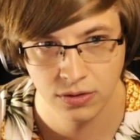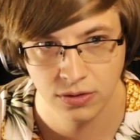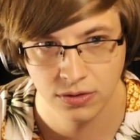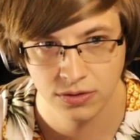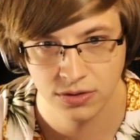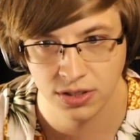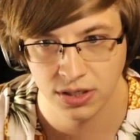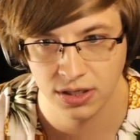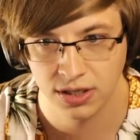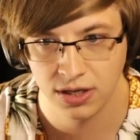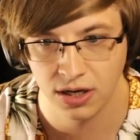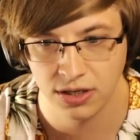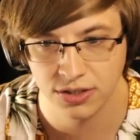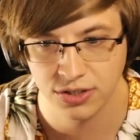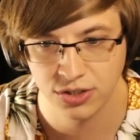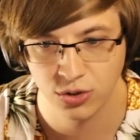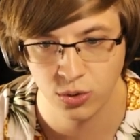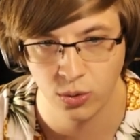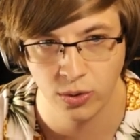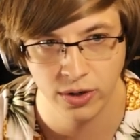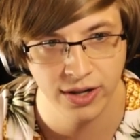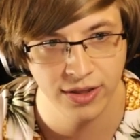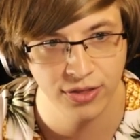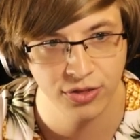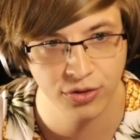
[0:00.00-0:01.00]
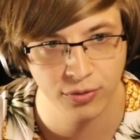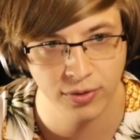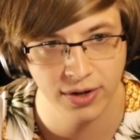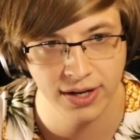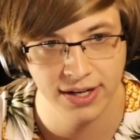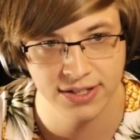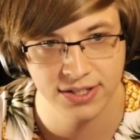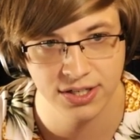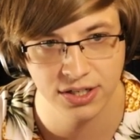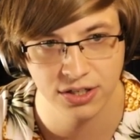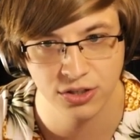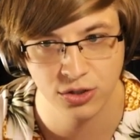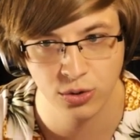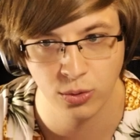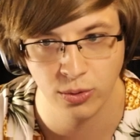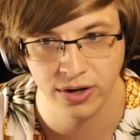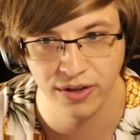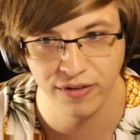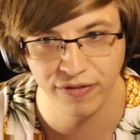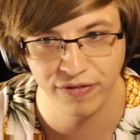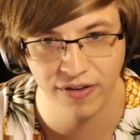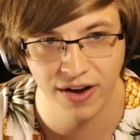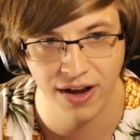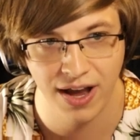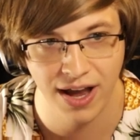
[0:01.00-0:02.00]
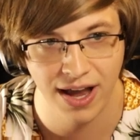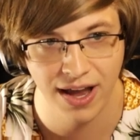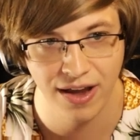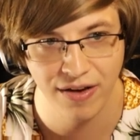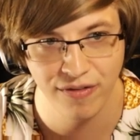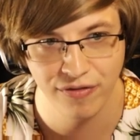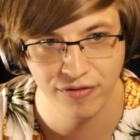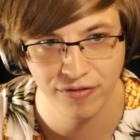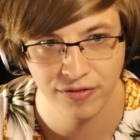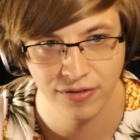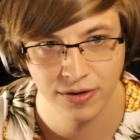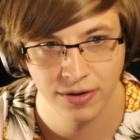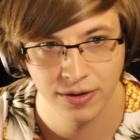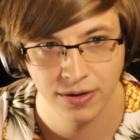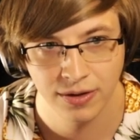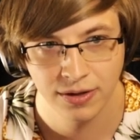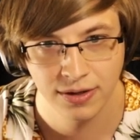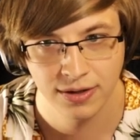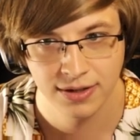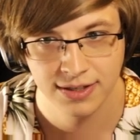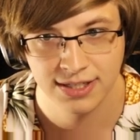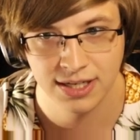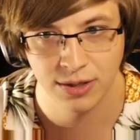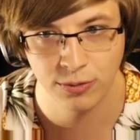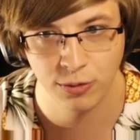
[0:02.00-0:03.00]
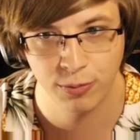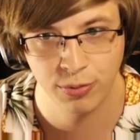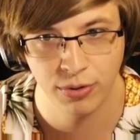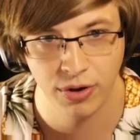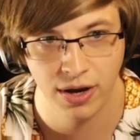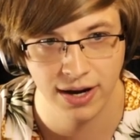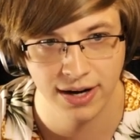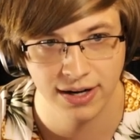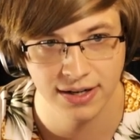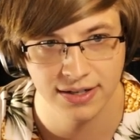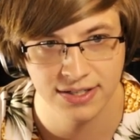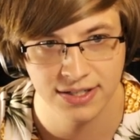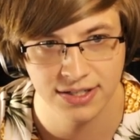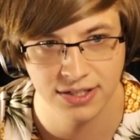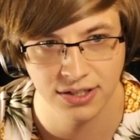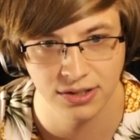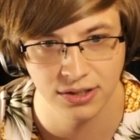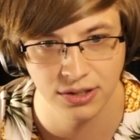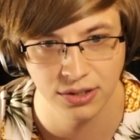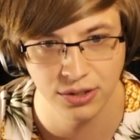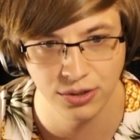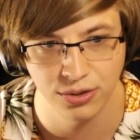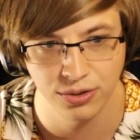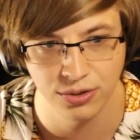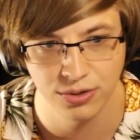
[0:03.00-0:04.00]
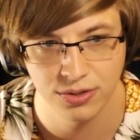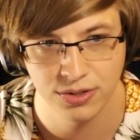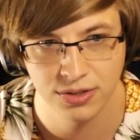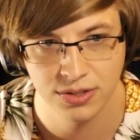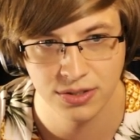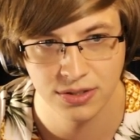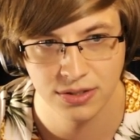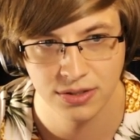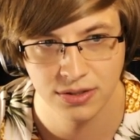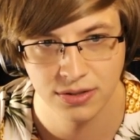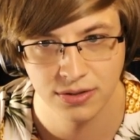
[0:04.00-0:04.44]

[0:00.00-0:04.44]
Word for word: It's gonna cost 23 instead of 25, except we're probably gonna still lose.